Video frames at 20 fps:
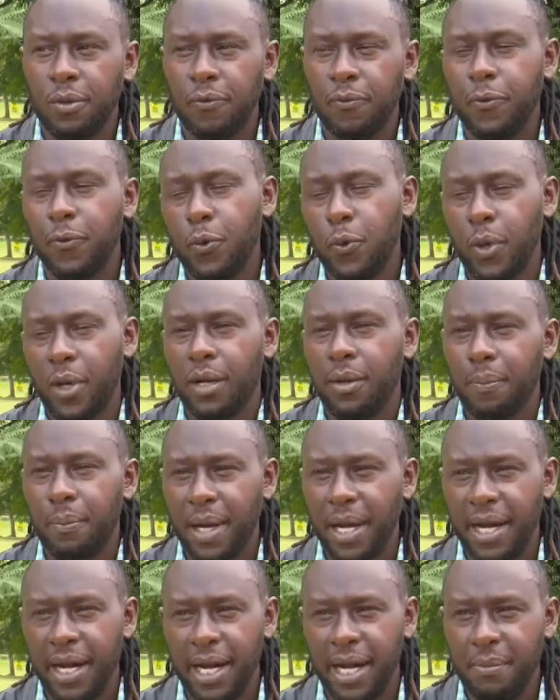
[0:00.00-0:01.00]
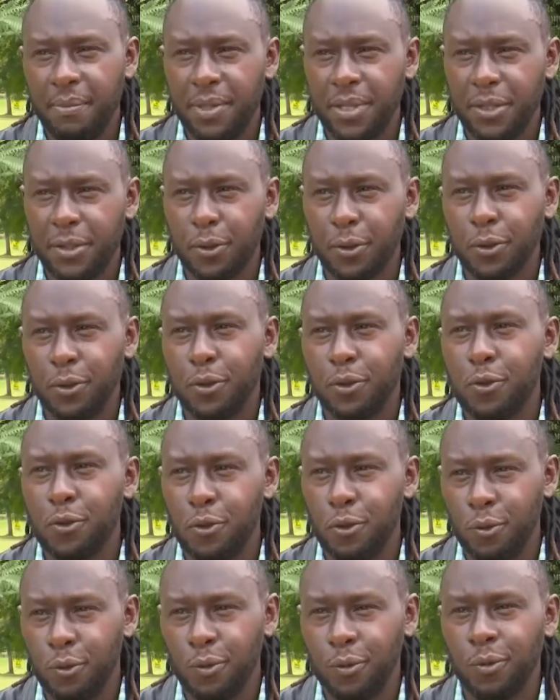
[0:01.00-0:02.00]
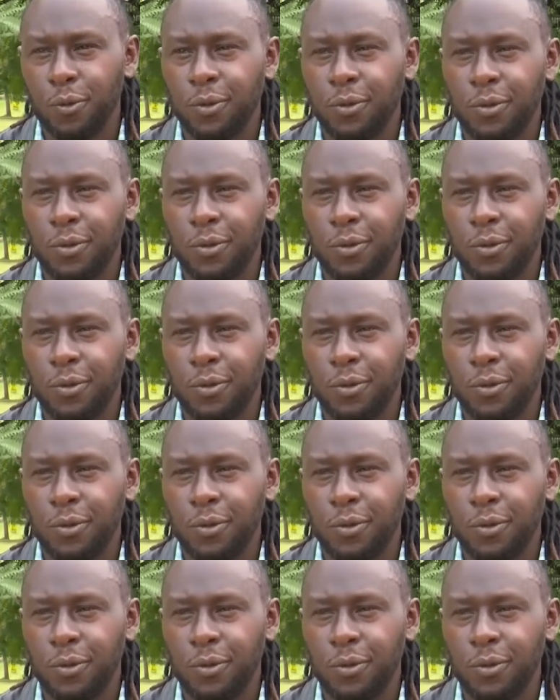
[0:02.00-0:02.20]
fuel my habit, or to